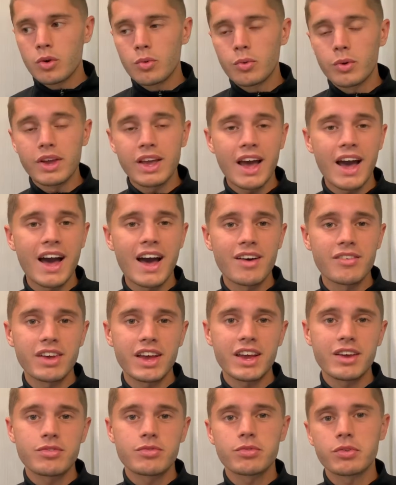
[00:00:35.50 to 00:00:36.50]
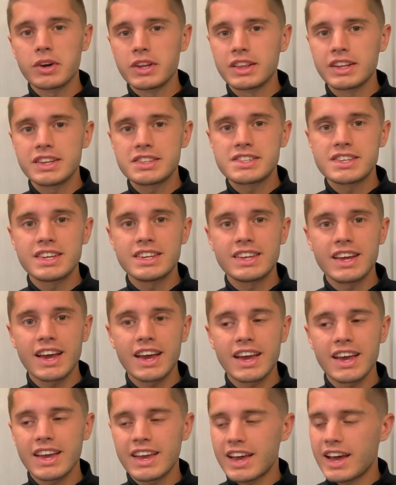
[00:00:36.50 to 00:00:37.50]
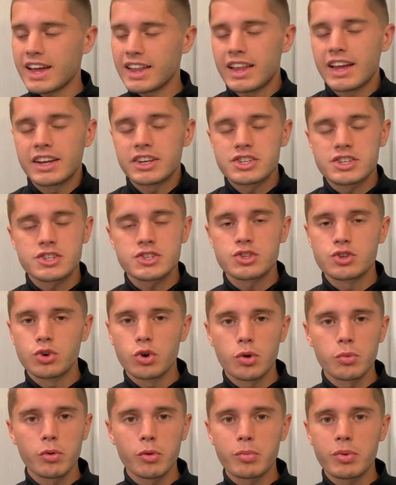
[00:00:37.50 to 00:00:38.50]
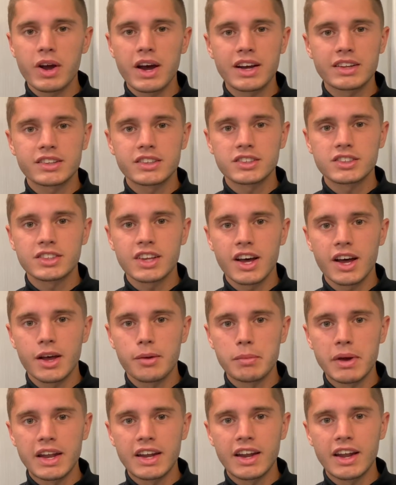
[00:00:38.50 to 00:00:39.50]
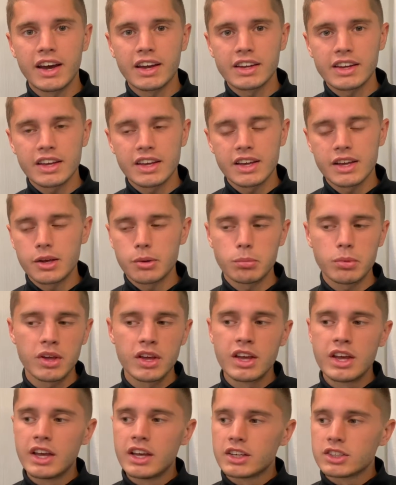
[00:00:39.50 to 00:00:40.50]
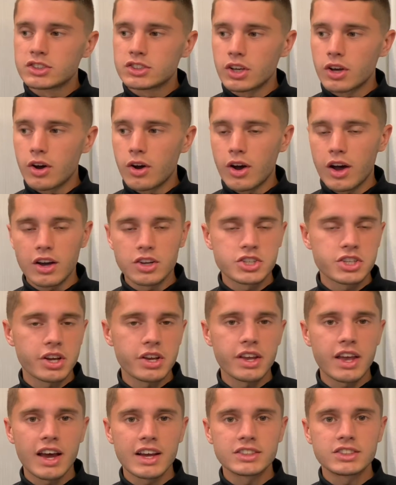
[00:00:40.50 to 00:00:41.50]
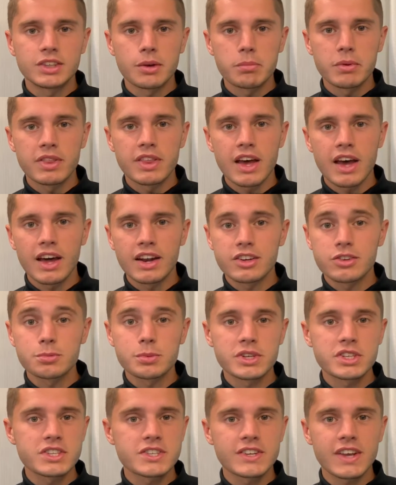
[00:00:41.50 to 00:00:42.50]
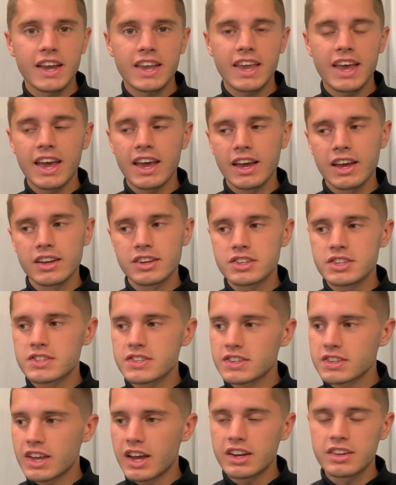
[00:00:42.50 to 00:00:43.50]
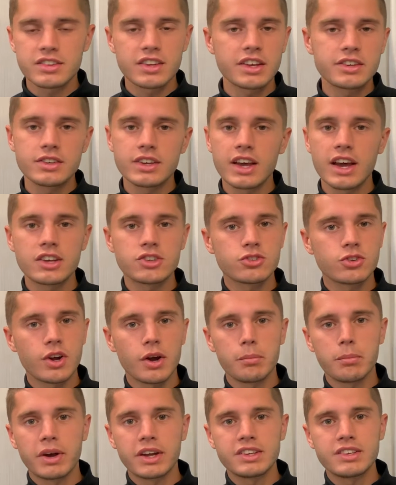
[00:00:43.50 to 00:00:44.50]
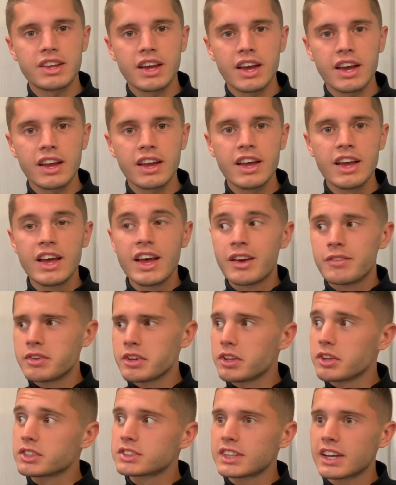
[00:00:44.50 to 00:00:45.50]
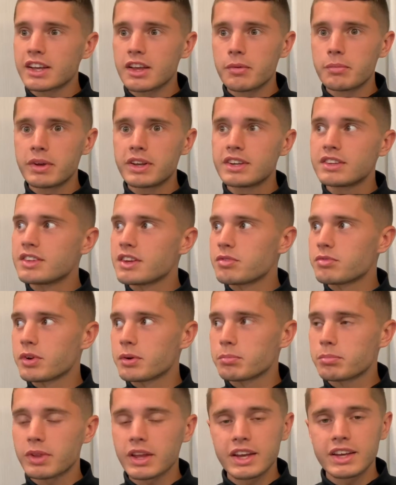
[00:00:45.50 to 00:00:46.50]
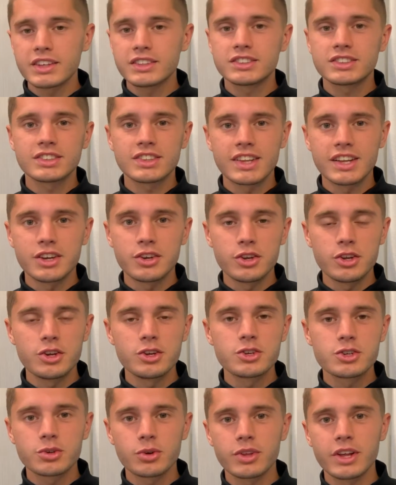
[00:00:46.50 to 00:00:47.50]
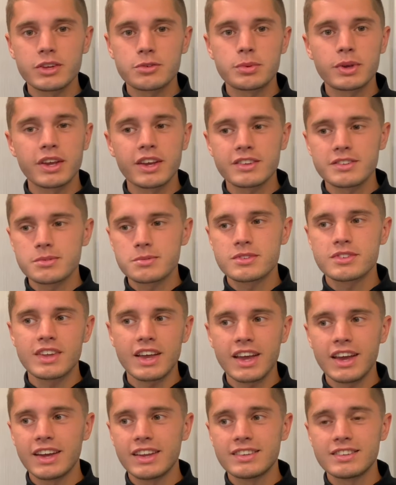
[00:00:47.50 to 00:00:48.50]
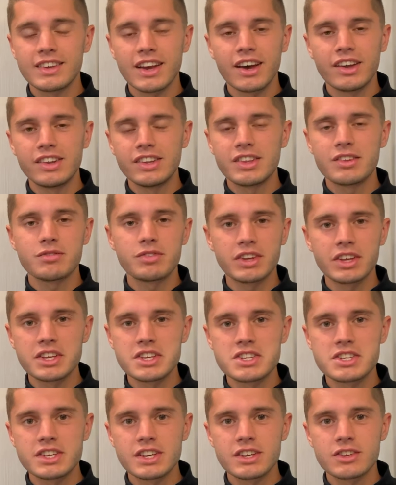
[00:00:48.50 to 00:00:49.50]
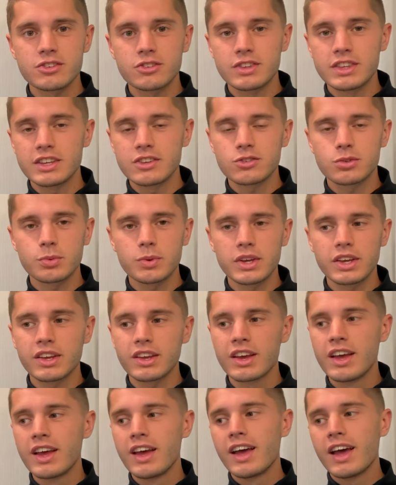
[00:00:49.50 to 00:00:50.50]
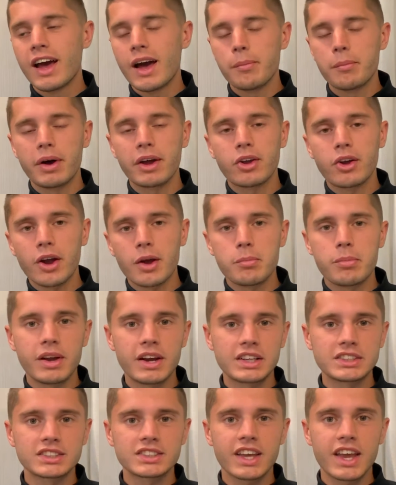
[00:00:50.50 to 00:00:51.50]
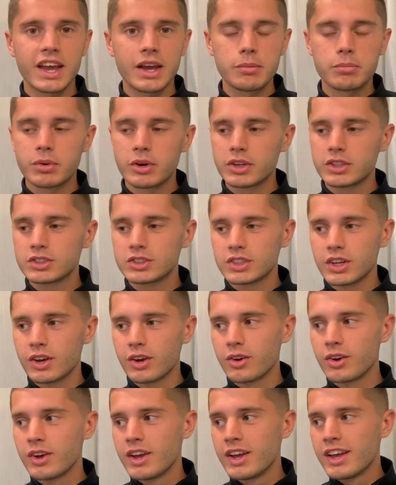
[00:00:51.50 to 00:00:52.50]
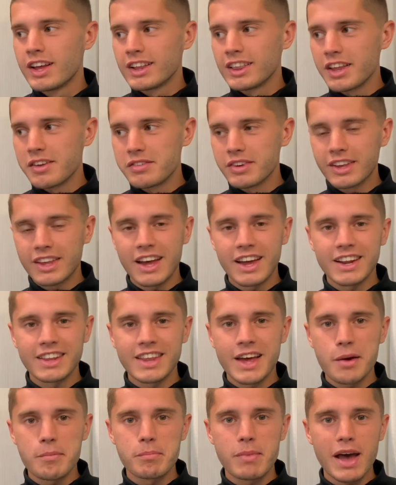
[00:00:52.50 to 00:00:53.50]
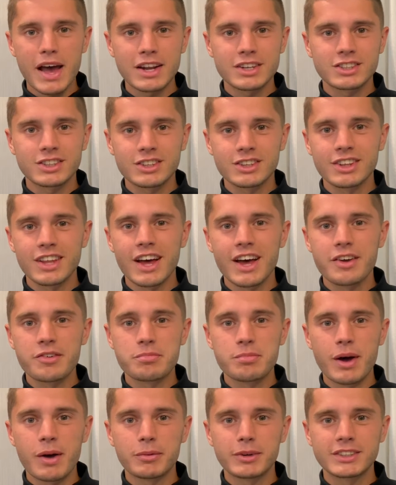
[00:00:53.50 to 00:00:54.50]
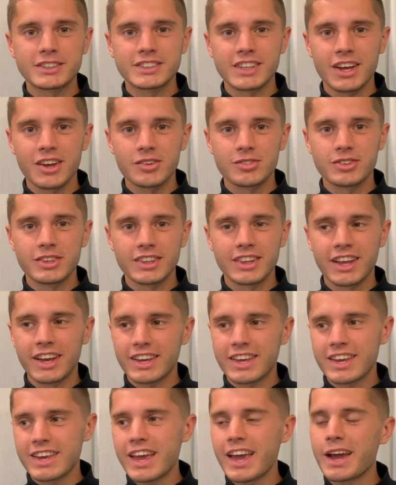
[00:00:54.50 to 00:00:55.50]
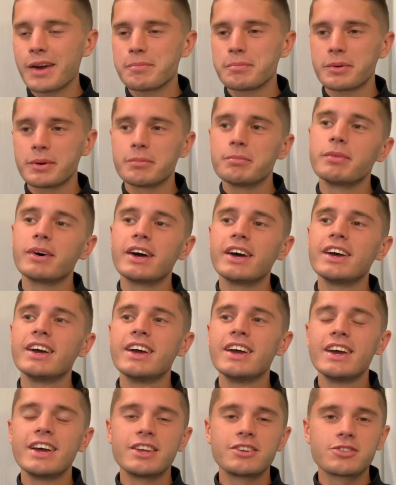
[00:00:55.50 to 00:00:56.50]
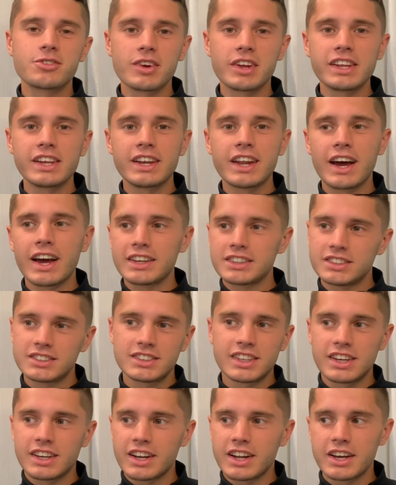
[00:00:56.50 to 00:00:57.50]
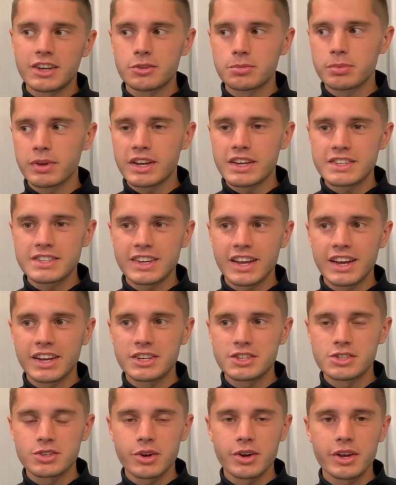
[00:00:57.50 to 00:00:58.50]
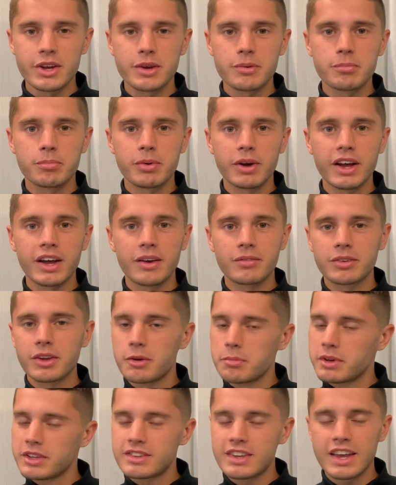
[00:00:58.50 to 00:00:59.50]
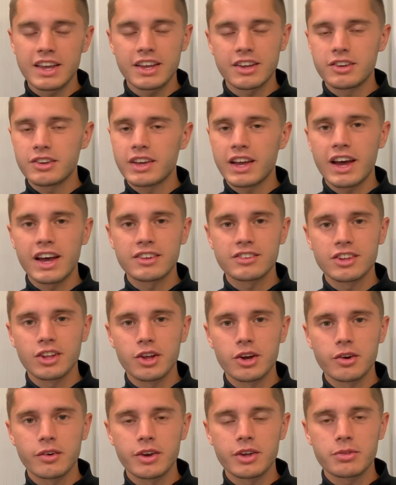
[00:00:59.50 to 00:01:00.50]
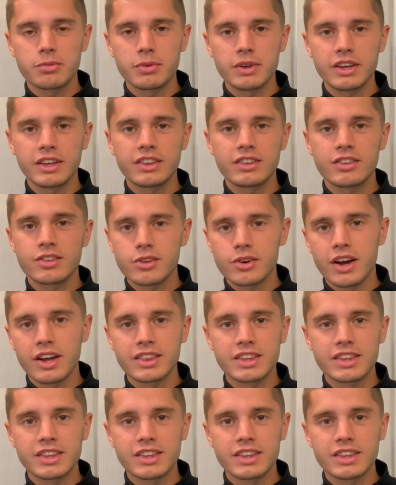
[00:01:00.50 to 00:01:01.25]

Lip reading: We have a friendly today at like just normal practice time at 9 a.m. So I'll show you guys some of that as much as I can, just kind of take you guys throughout my day. If it looks like I'm in a different place than usual, that's because I'm staying down in the villages this week at my grandparents' camper. So living kind of that bachelor life by myself and like a camper, but it's really nice. It's in a nice place. I enjoy it, but I'm going to be taking you guys along with me throughout the